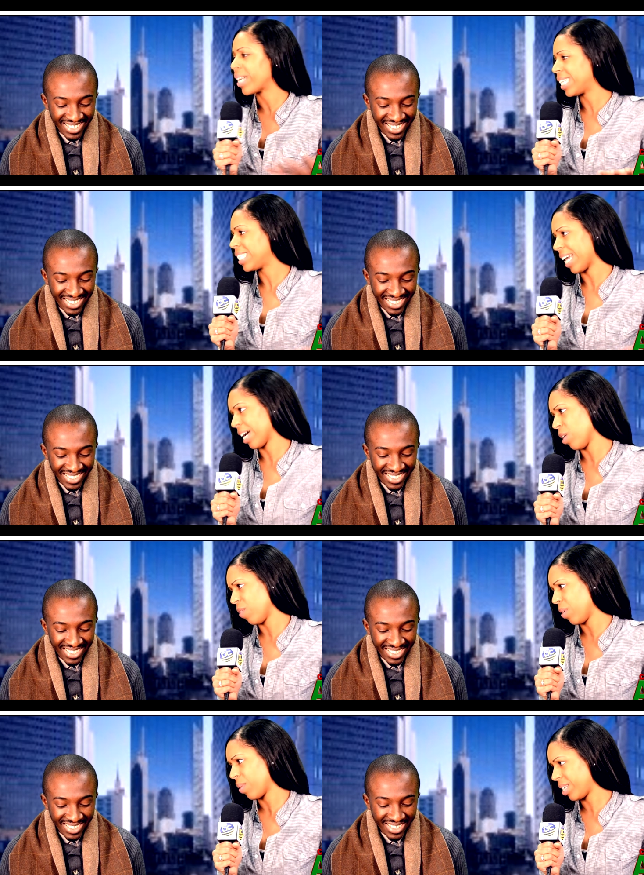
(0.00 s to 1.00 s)
Speaker 1: is
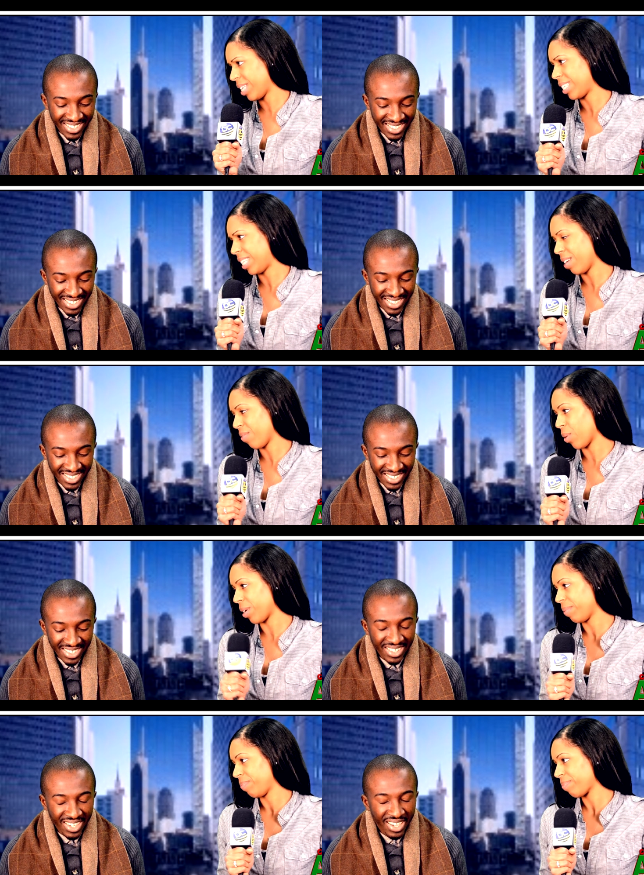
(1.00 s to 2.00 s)
Sankofa? What does that stand for?
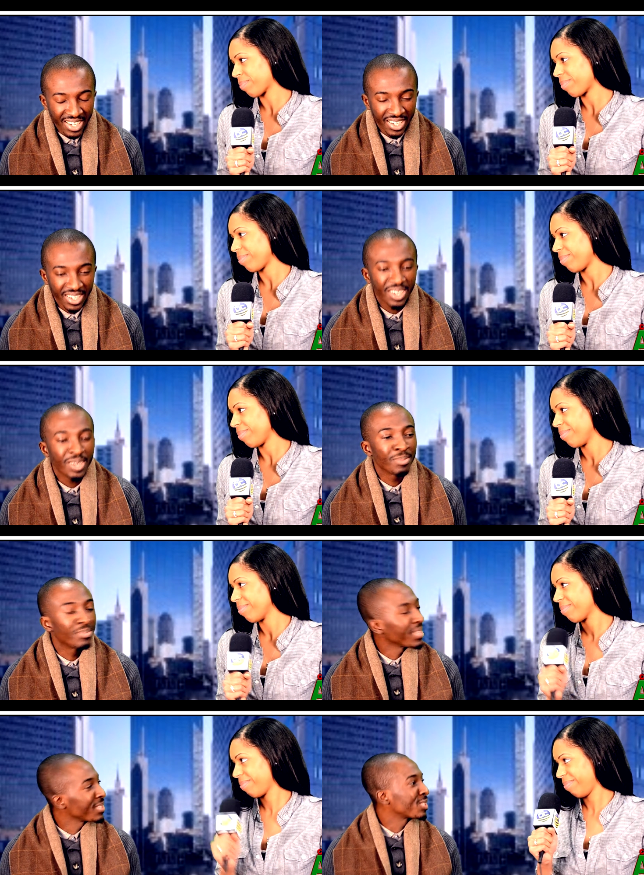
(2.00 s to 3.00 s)
Speaker 2: Yeah,
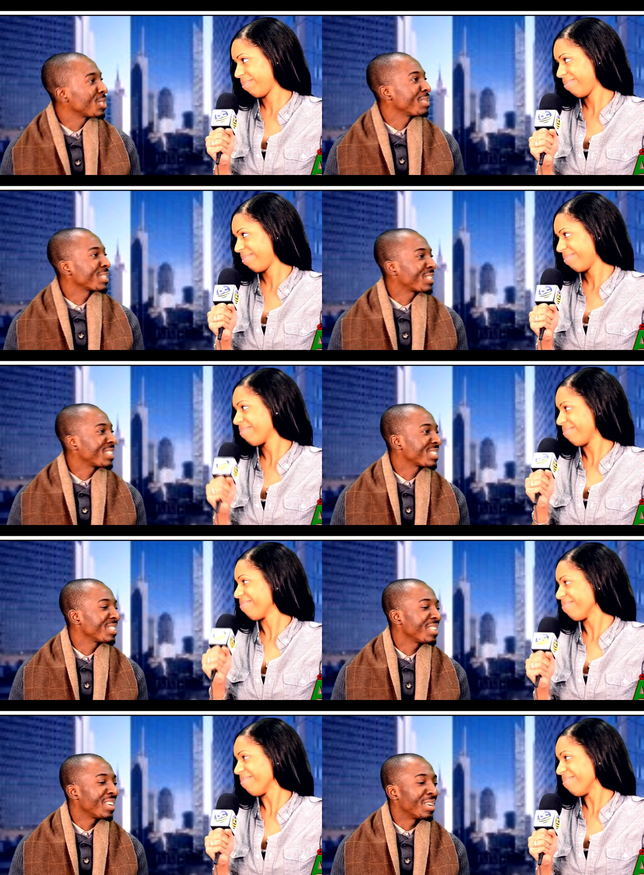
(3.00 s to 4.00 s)
thank you so much, Crystal.
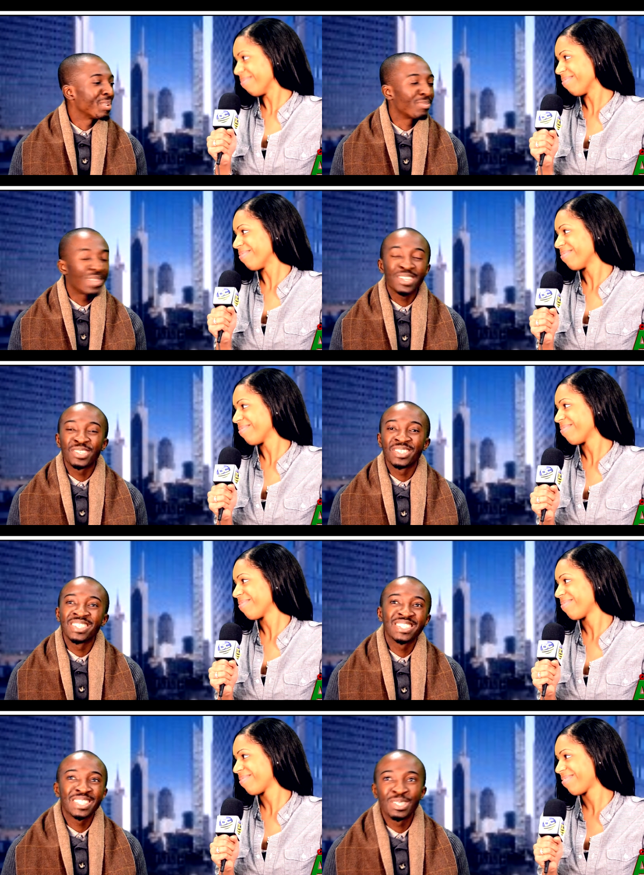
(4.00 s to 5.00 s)
Thank you,
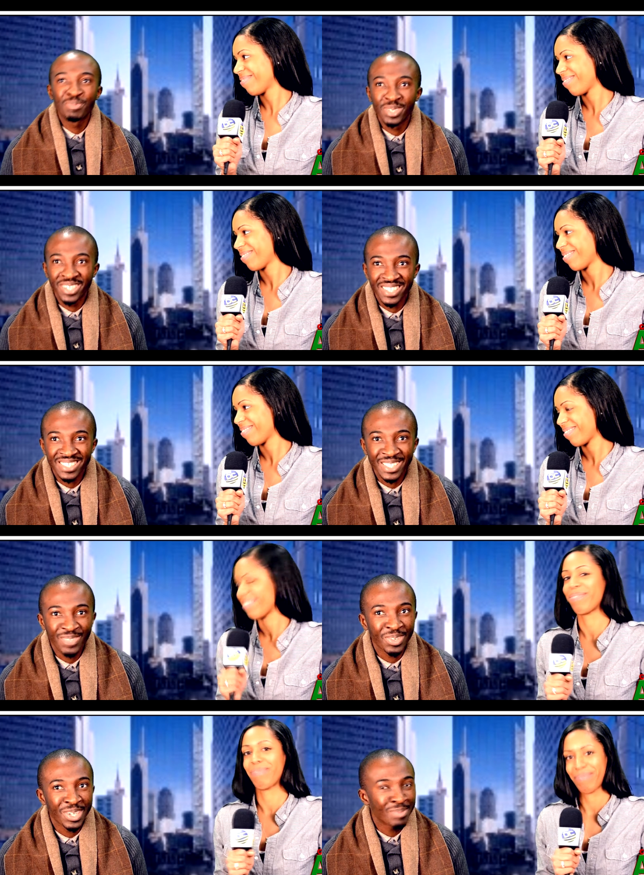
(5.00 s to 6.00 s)
DC Productions,
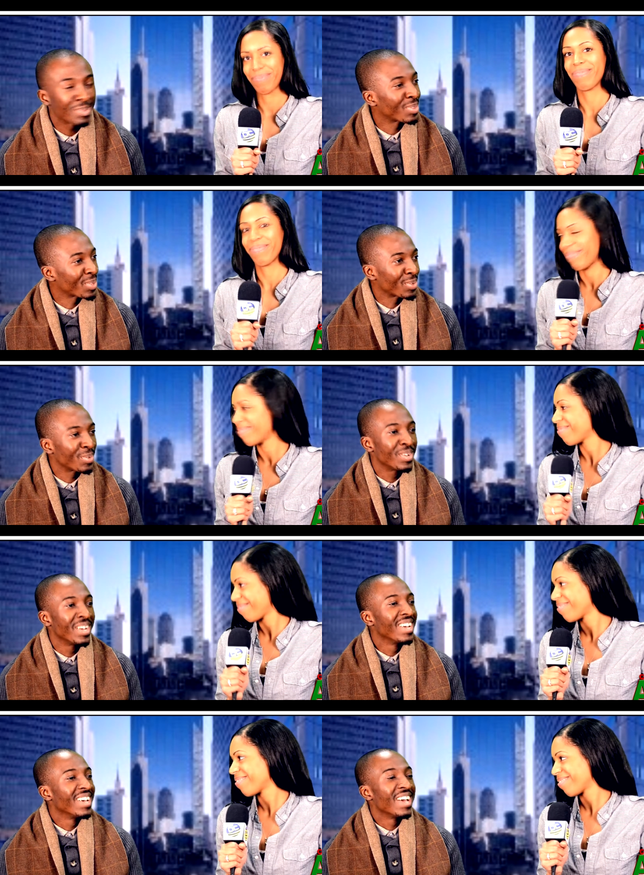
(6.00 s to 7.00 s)
for coming through
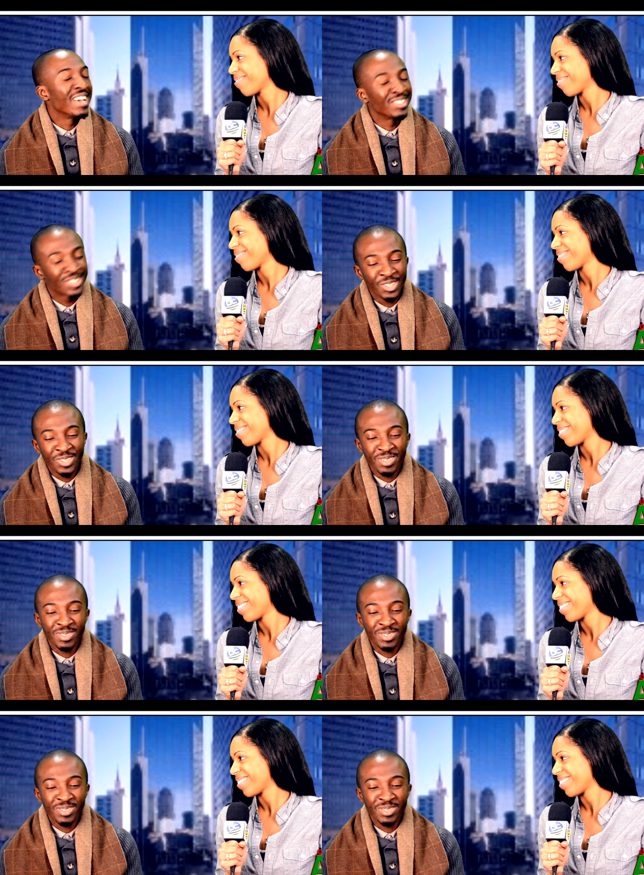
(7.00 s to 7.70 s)
and showing up